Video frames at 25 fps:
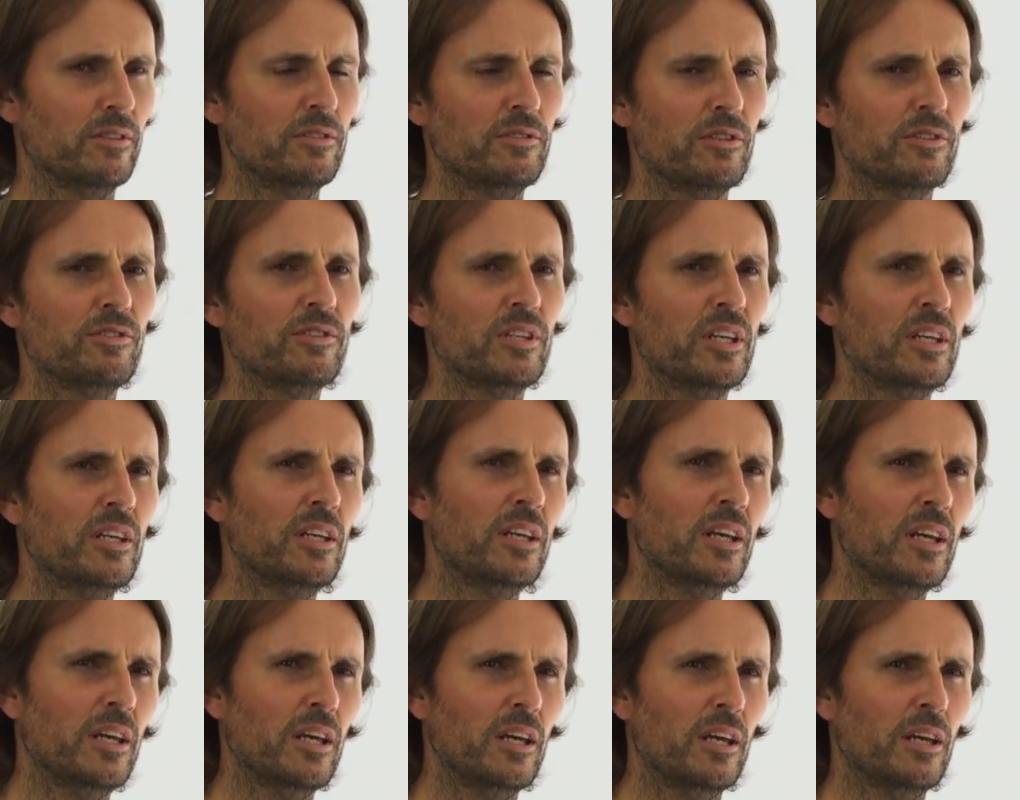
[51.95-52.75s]
You
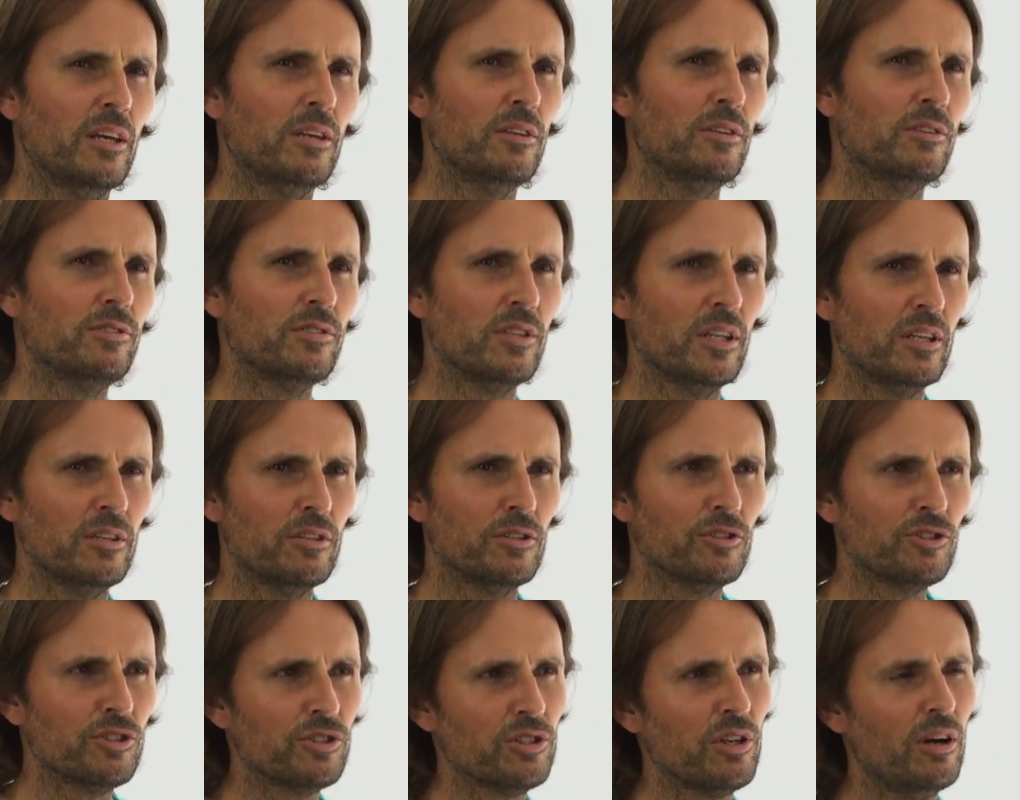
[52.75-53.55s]
see,
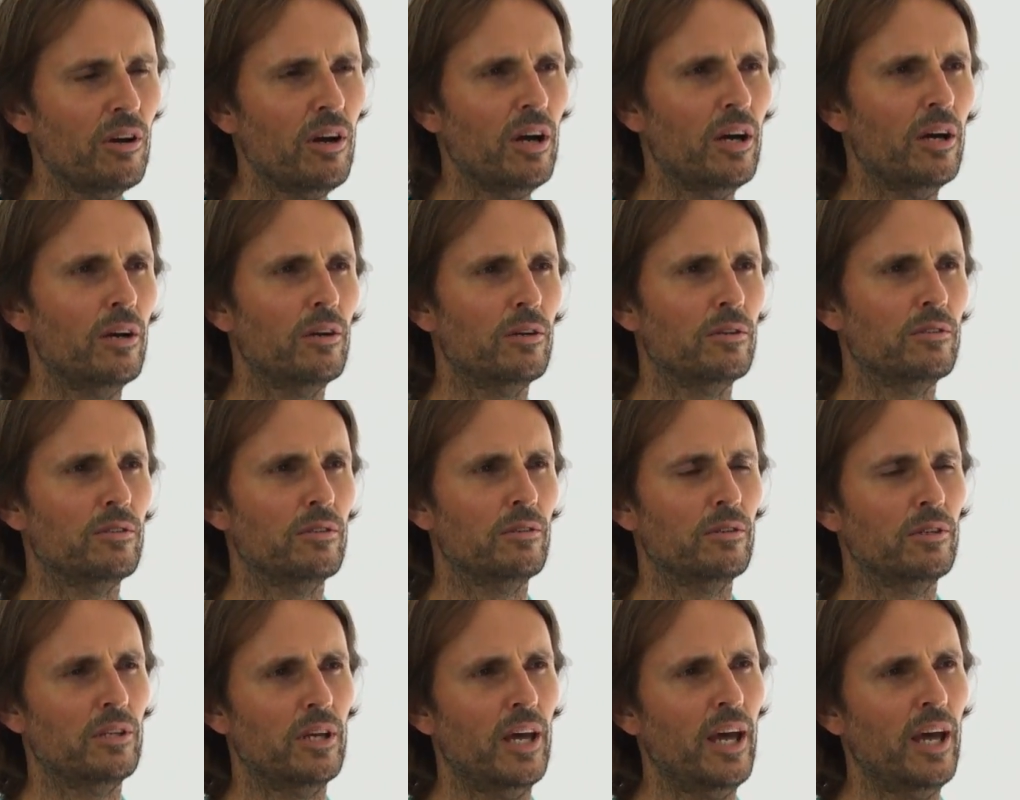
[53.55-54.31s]
the child